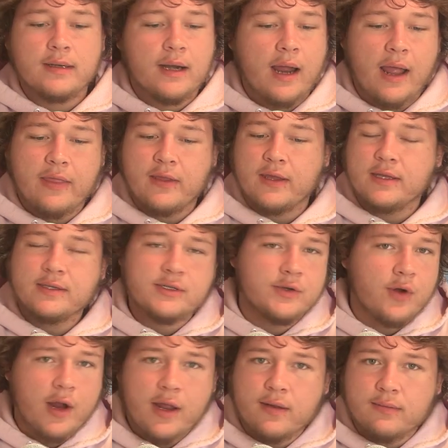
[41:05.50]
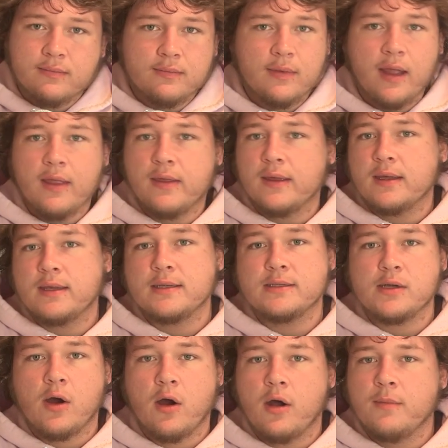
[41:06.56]
I think it's great. I think his
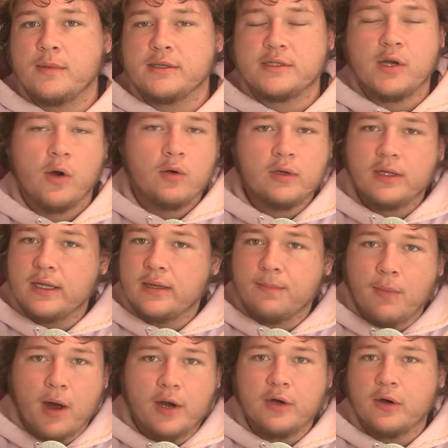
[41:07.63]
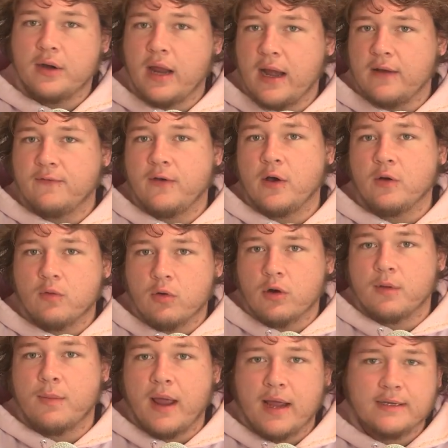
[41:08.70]
arm is totally a modern NFL
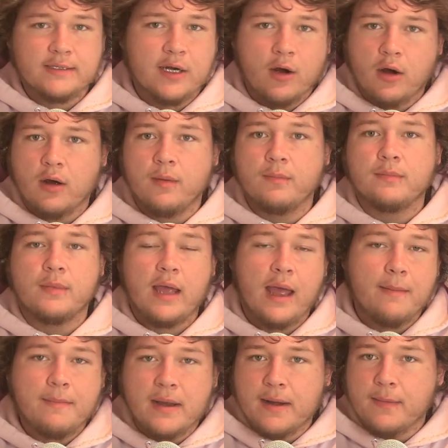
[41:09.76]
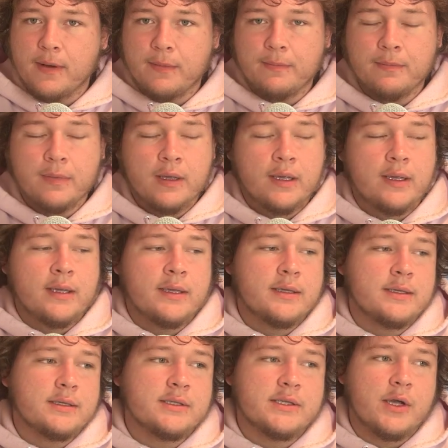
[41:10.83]
quarterback's arm at minimum,
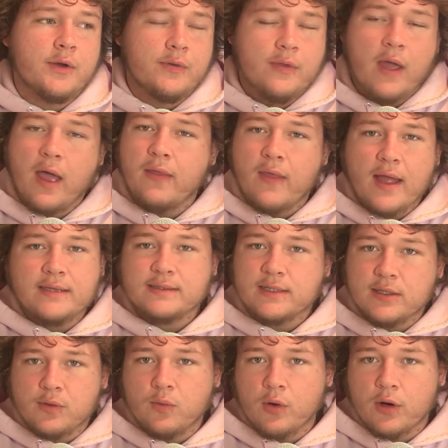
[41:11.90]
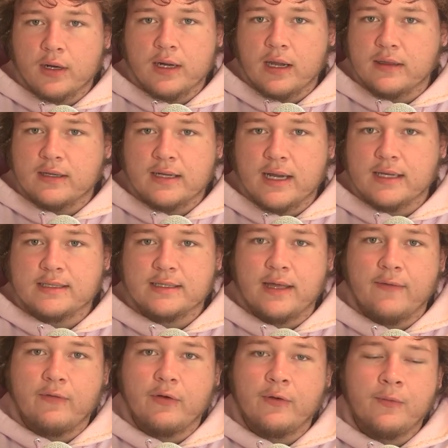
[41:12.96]
so that's going to work at the next
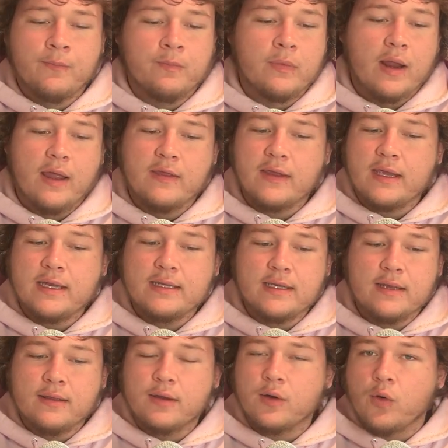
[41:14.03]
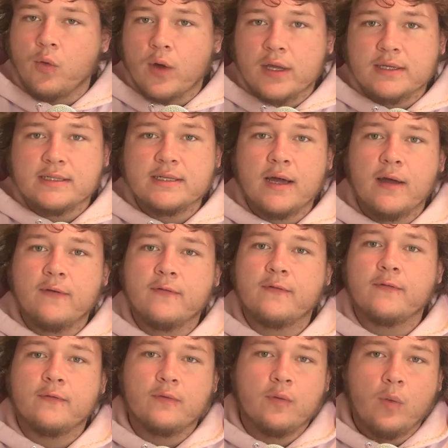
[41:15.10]
level. I think he did the quick
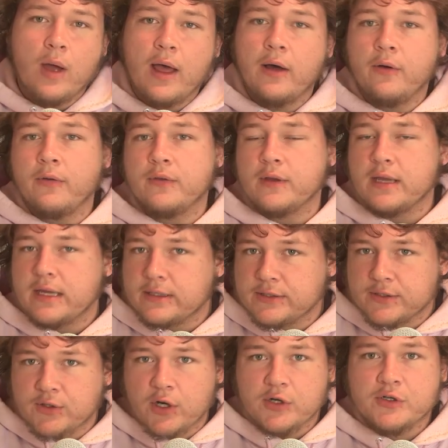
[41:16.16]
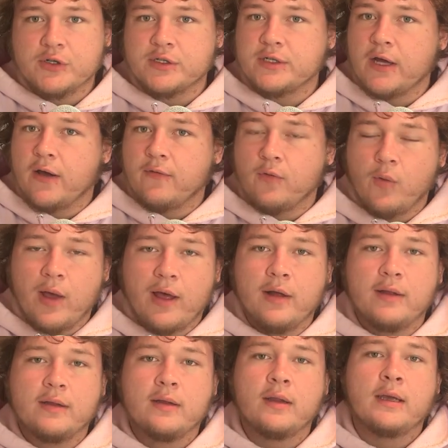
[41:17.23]
stuff well, the in-structure stuff
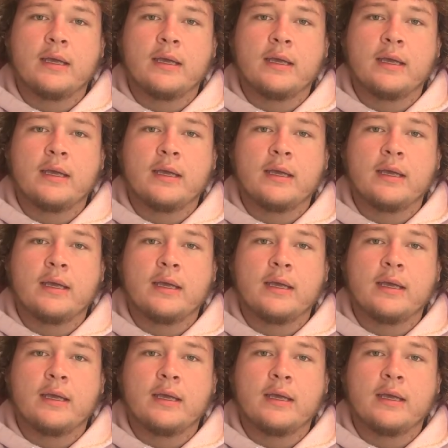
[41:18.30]
well.